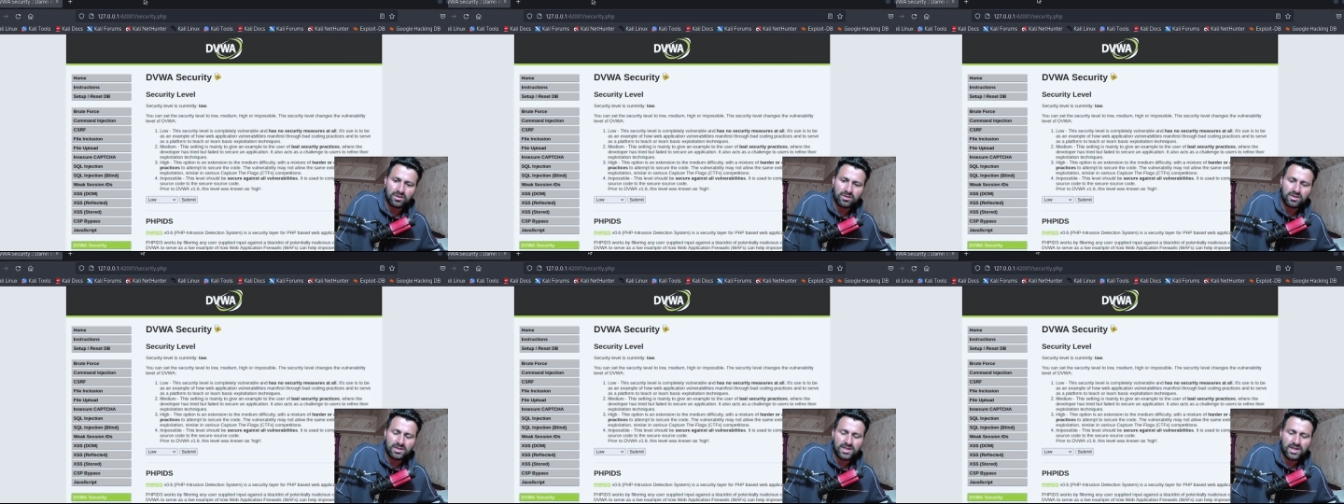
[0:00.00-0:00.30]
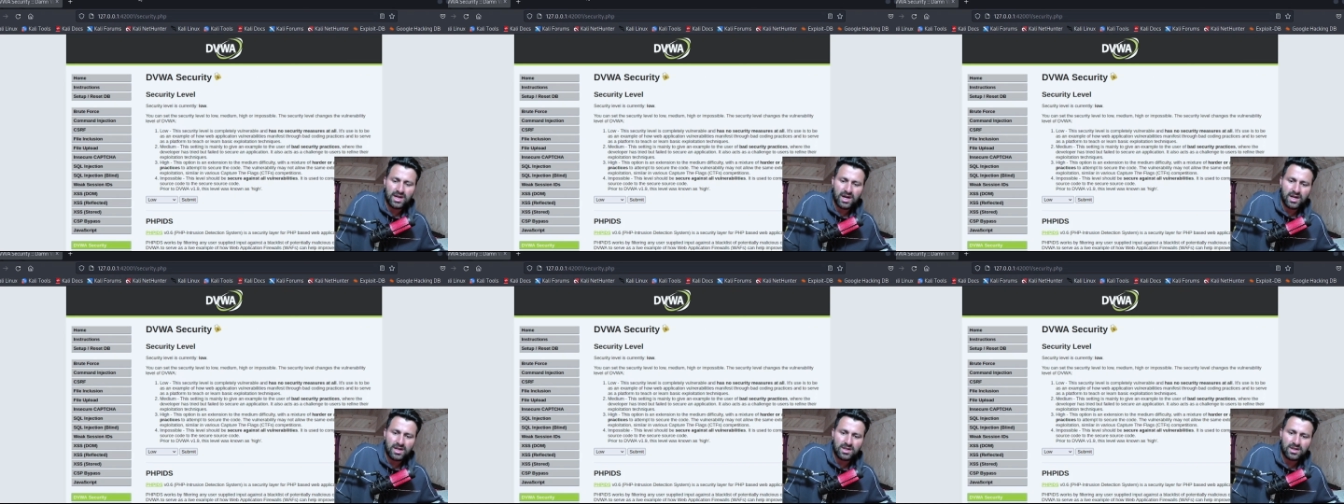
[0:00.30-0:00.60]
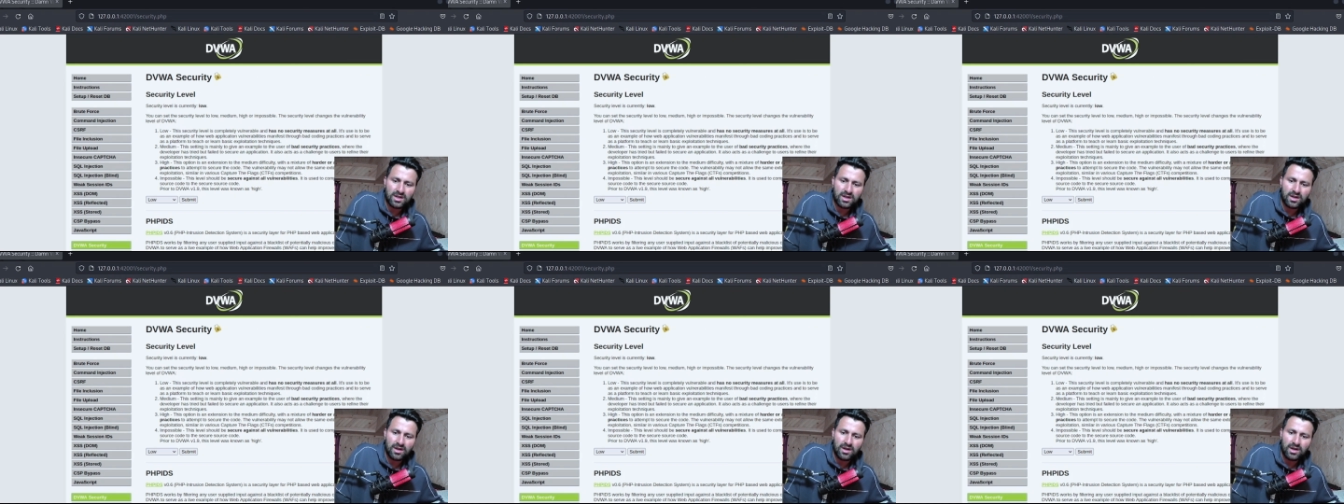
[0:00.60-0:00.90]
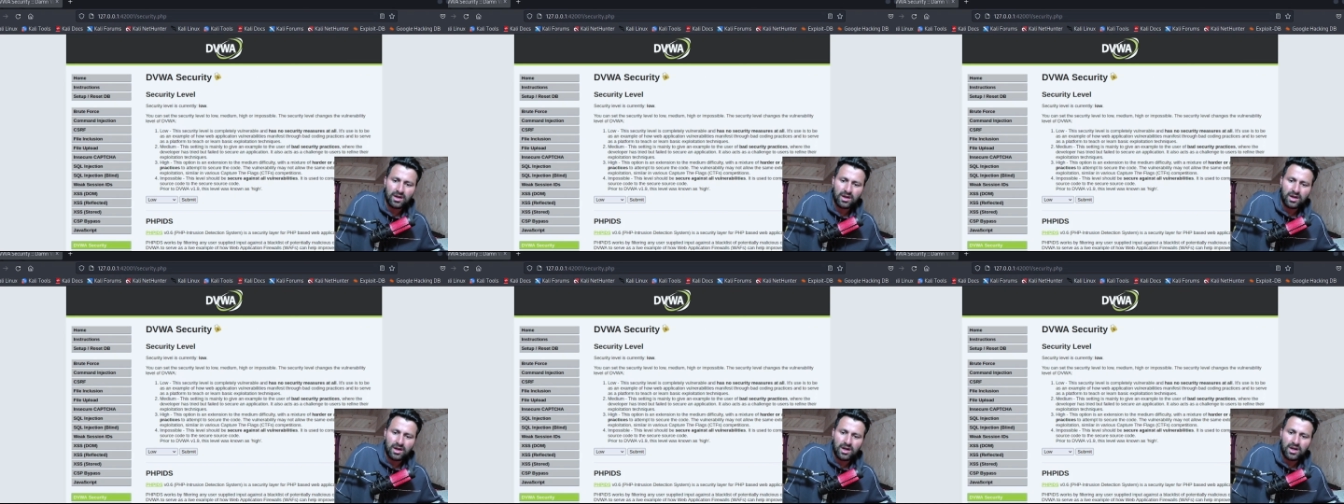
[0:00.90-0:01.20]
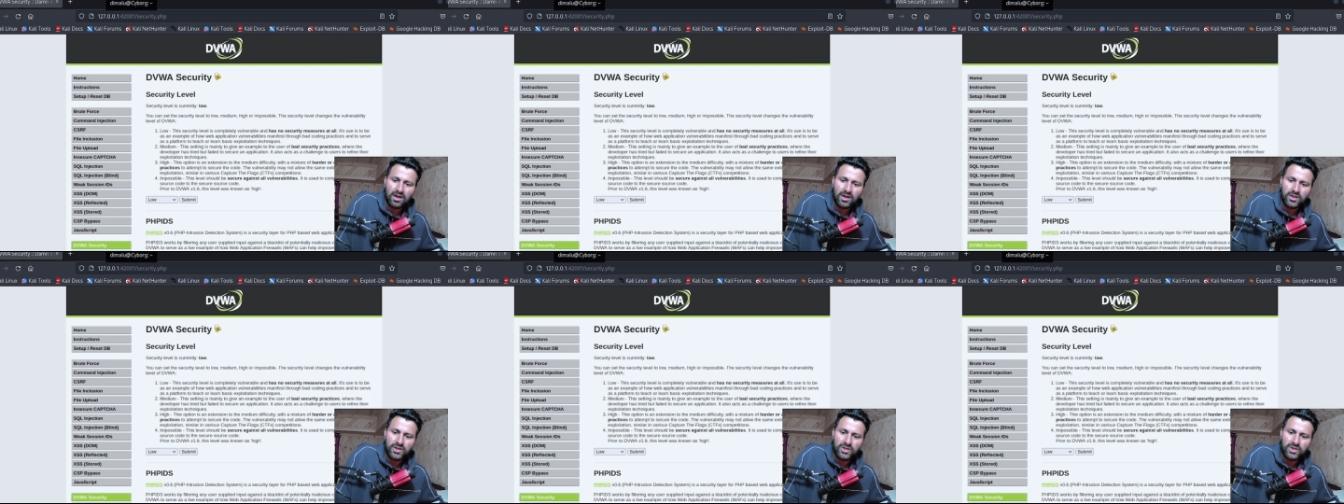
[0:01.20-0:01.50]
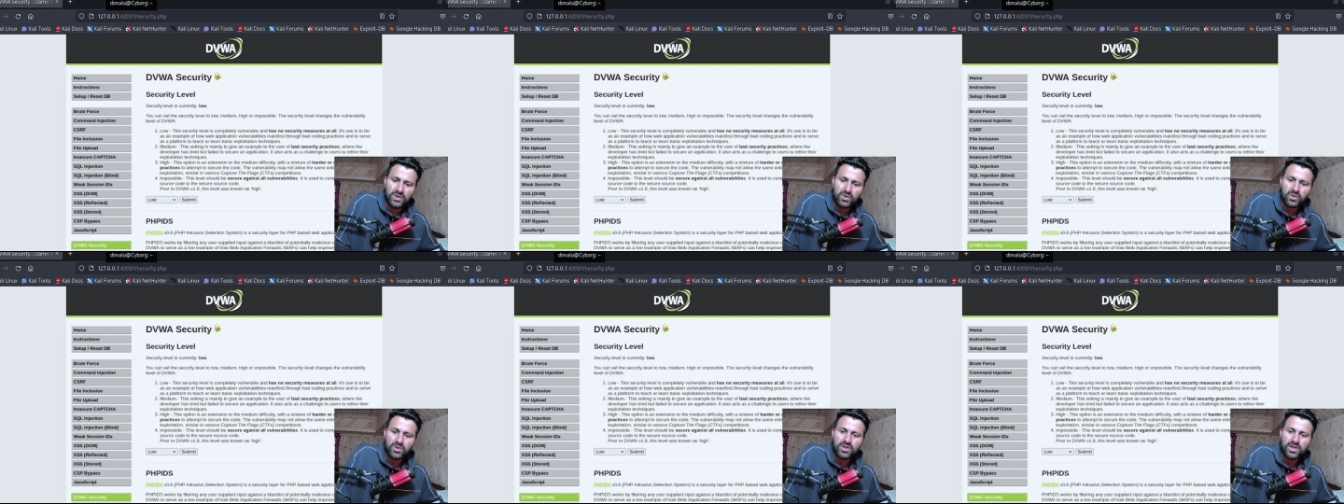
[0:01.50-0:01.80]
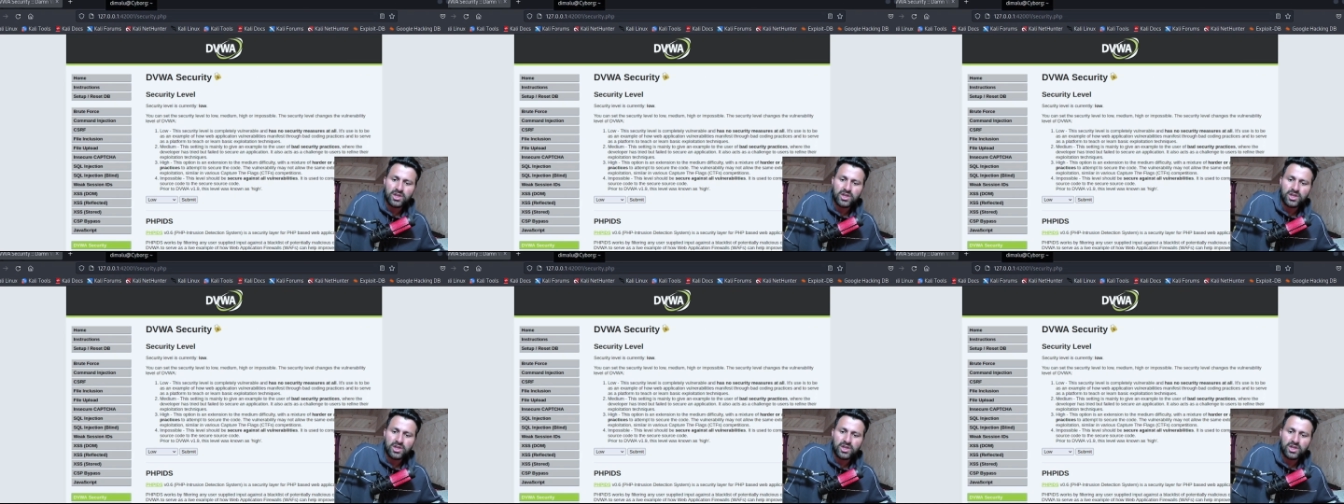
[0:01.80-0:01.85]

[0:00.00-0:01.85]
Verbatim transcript: start a Juice